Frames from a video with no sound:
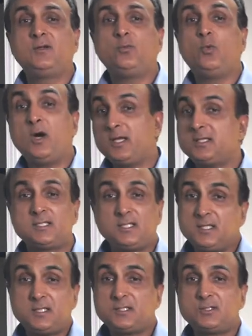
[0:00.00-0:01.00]
wanted to
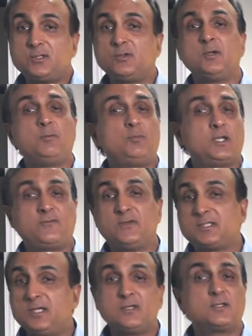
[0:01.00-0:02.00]
listen to, but if
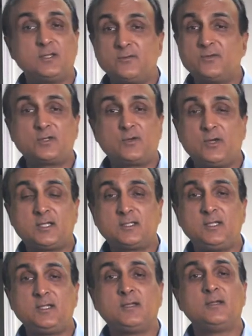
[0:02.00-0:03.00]
it's not delivered
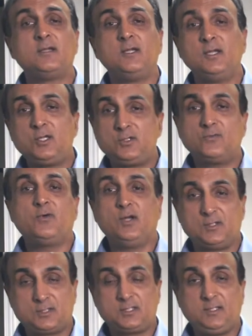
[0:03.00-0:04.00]
correctly, you
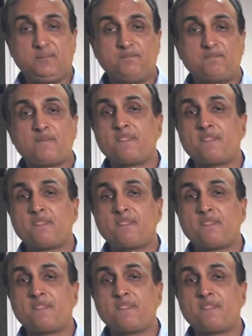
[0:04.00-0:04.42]
fall asleep.